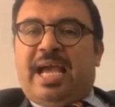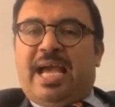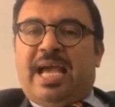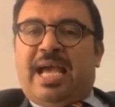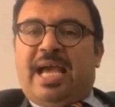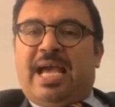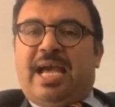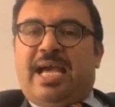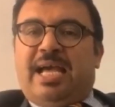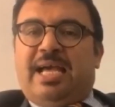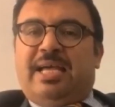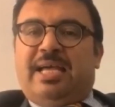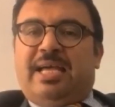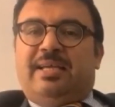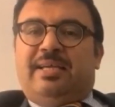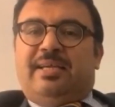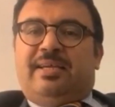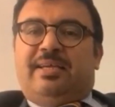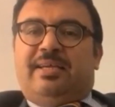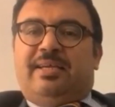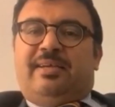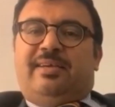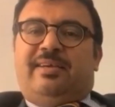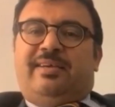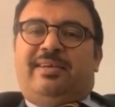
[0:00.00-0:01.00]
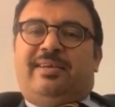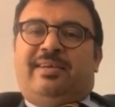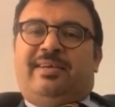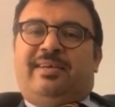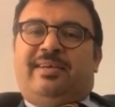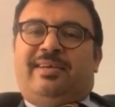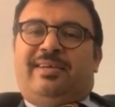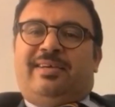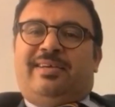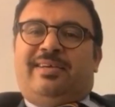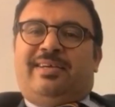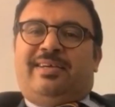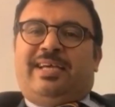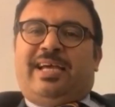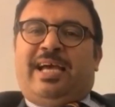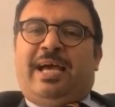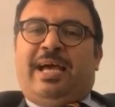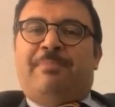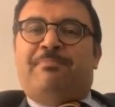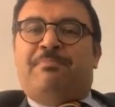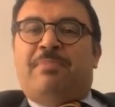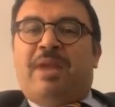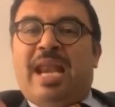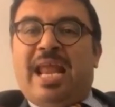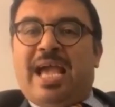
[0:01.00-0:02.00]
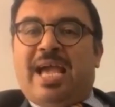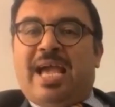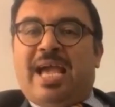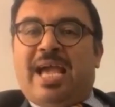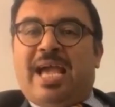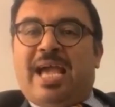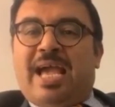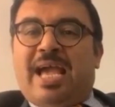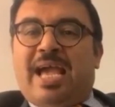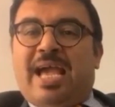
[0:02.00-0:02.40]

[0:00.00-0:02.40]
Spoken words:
or not the coup has ended,